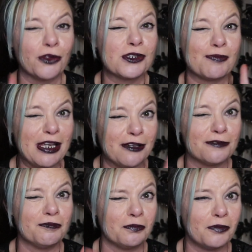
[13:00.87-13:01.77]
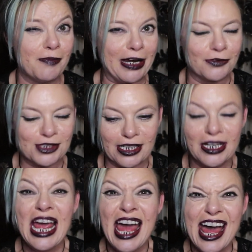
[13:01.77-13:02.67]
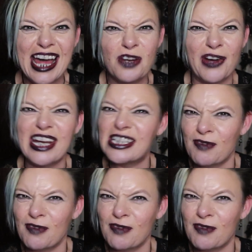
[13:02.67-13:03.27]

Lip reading: There was a bit of about it. Anyway, it's